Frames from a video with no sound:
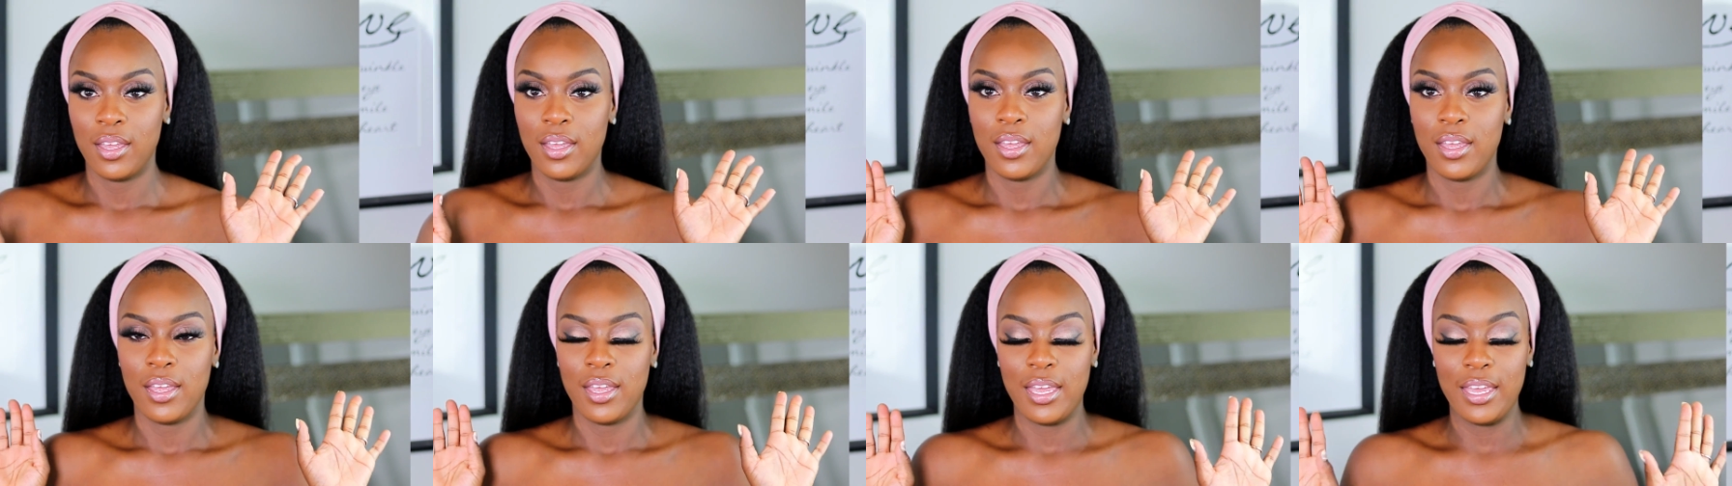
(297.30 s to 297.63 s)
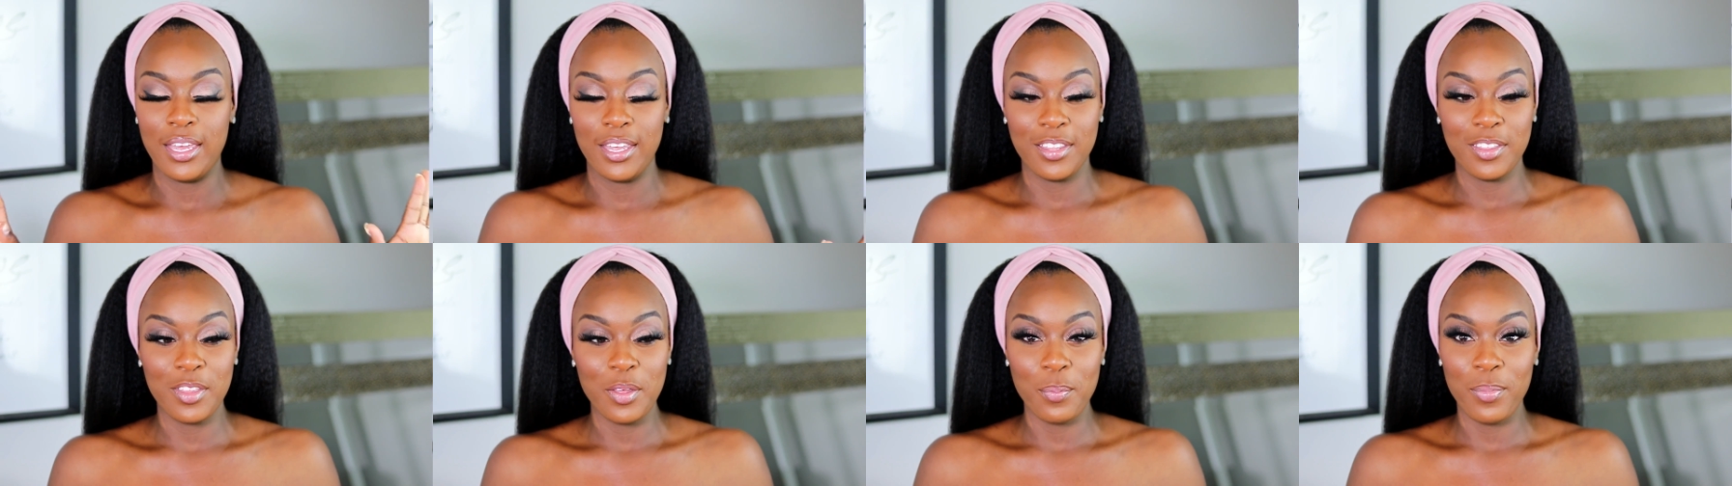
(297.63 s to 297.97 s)
Or
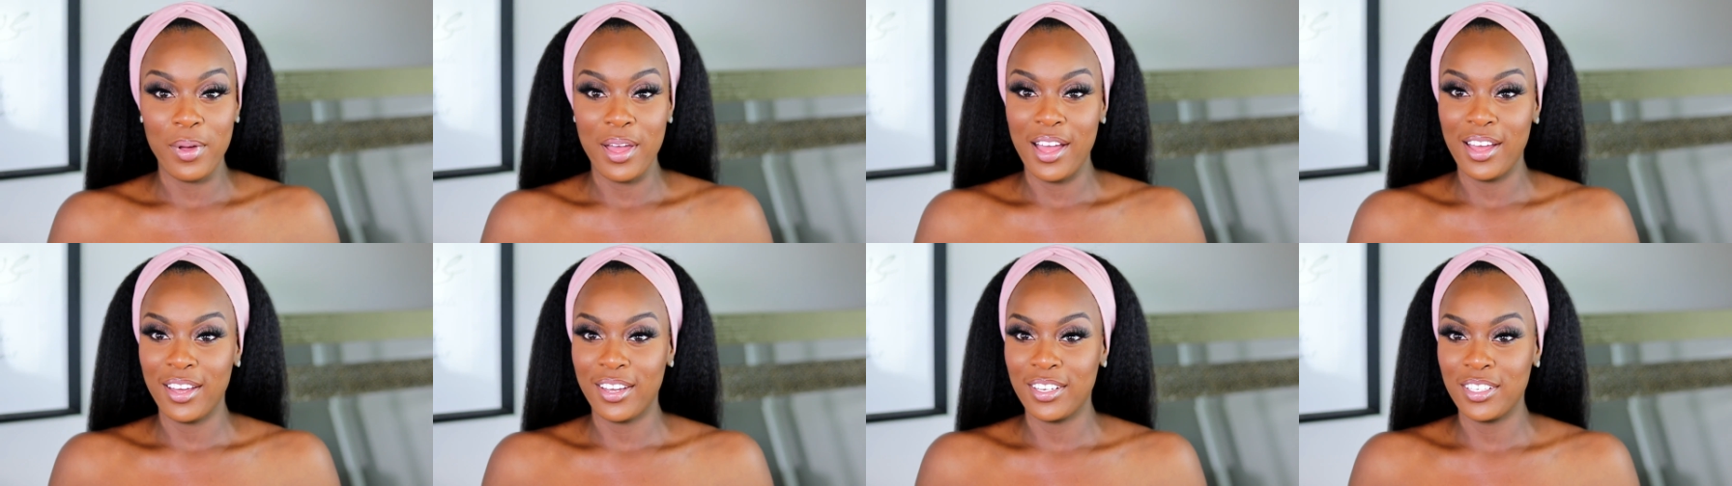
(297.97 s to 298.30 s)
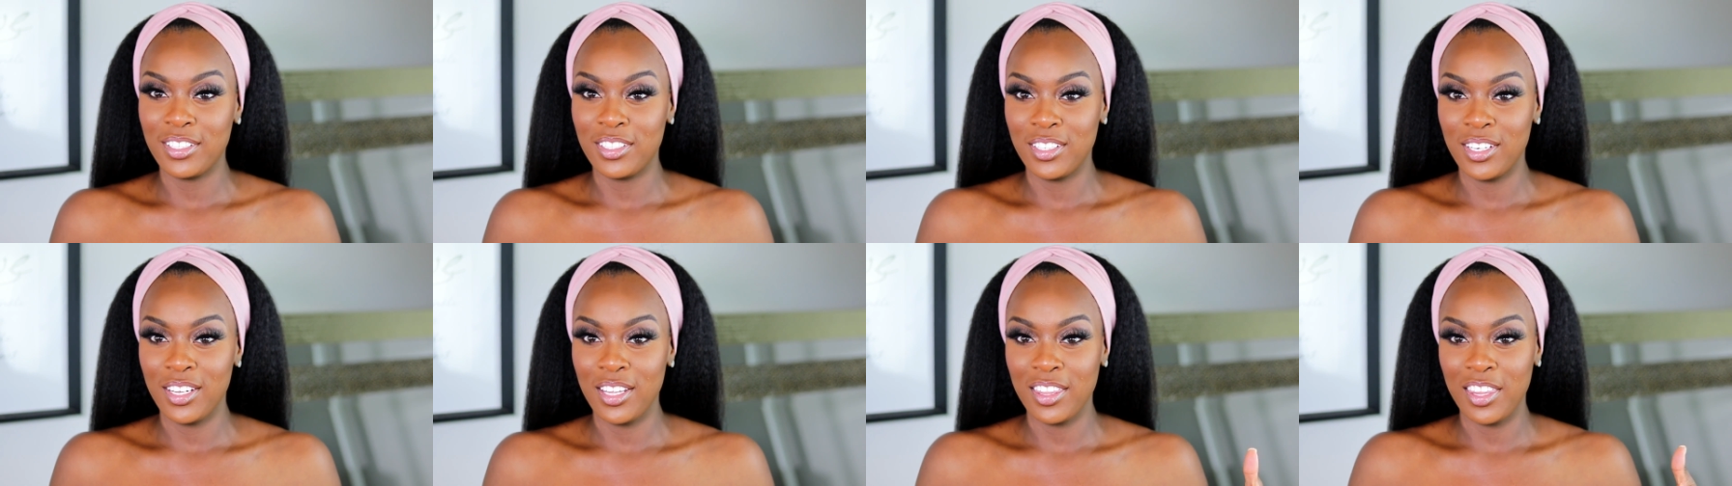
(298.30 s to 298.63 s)
in the
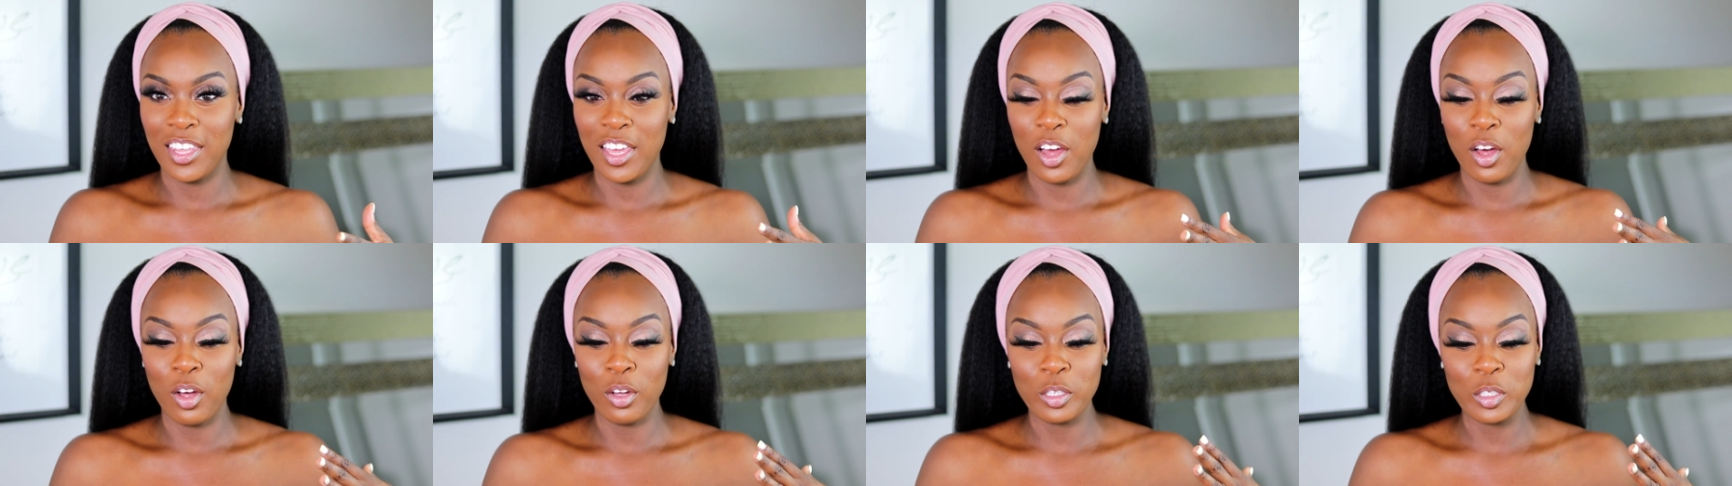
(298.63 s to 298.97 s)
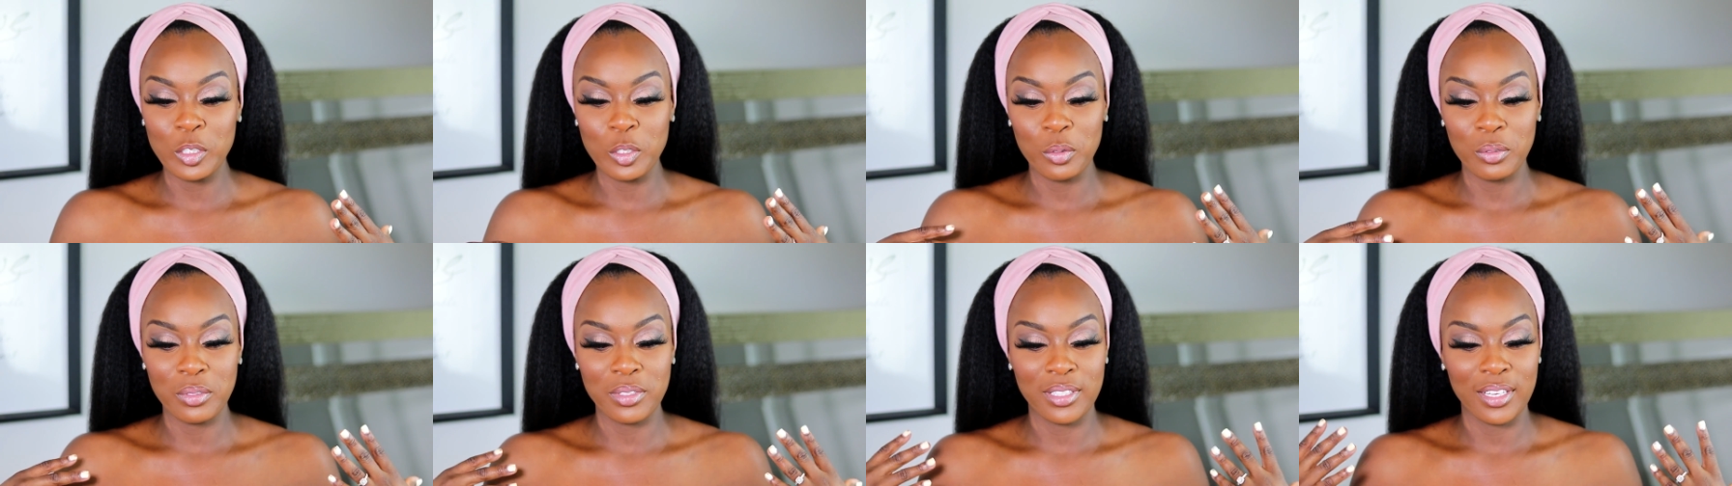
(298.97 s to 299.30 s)
packaging, they
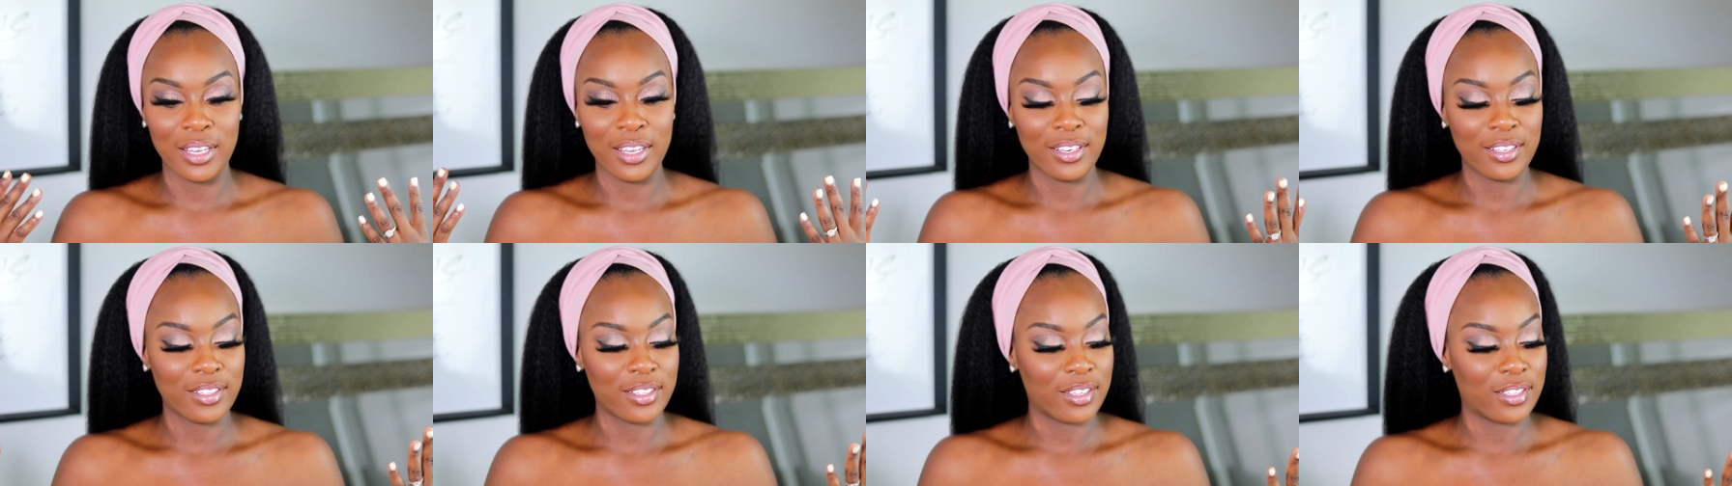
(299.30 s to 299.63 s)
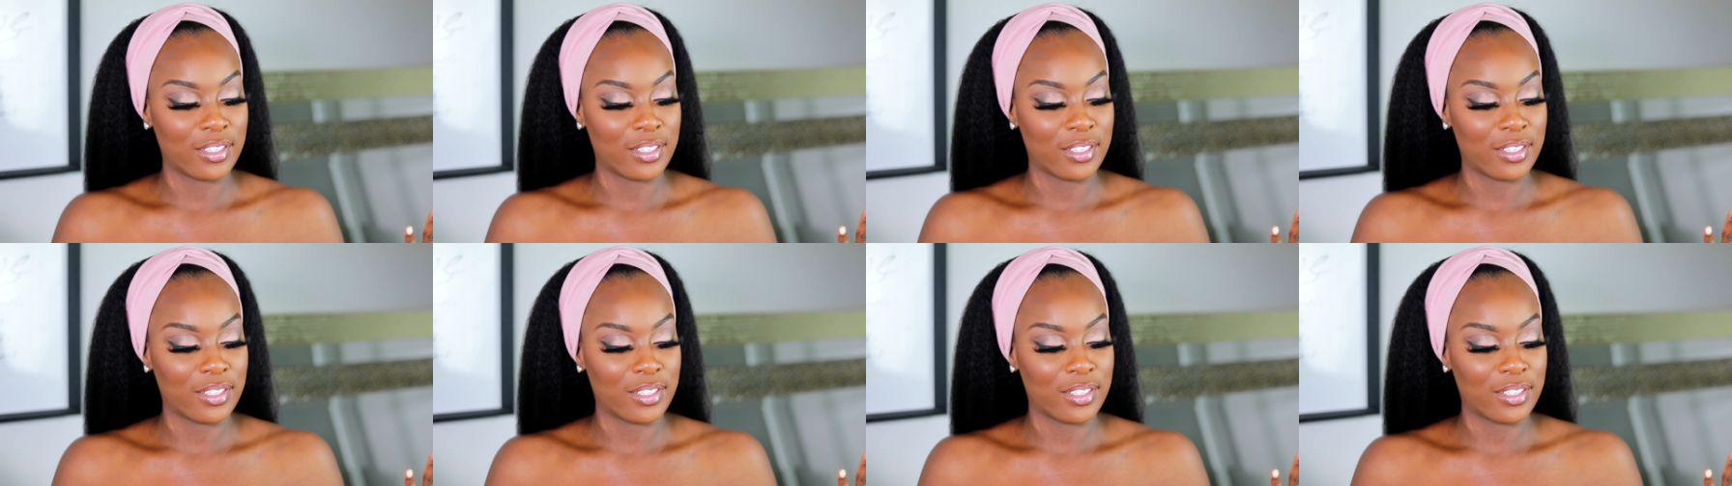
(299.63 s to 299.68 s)
also sent